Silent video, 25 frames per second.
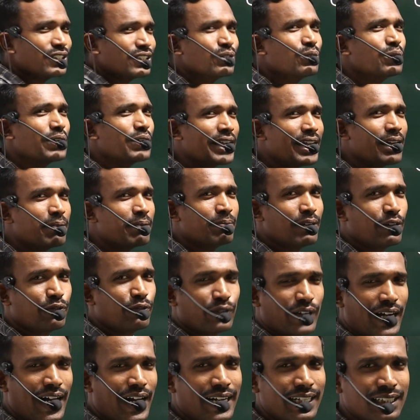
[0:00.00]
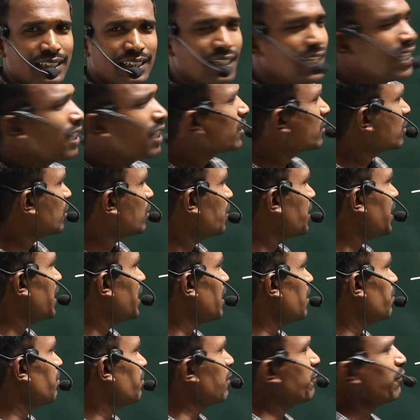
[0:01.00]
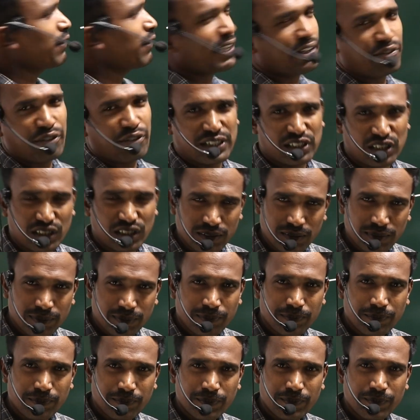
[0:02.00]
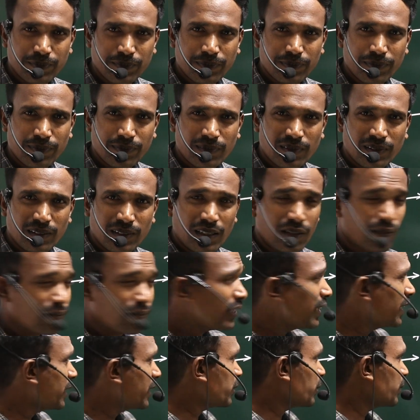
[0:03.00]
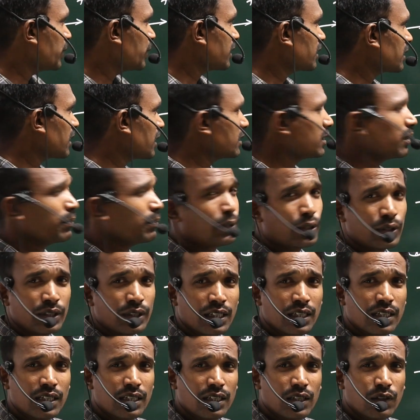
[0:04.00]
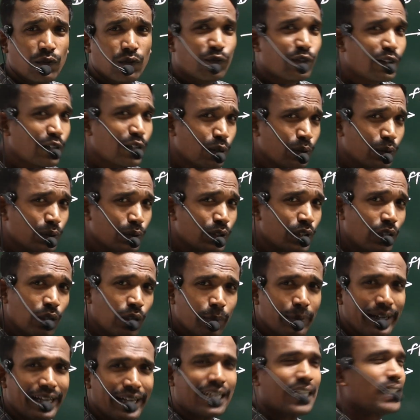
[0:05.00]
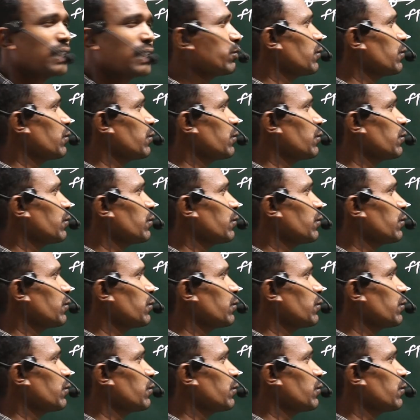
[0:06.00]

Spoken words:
you EMF, right? So EMF equation, we need to discuss about few numerical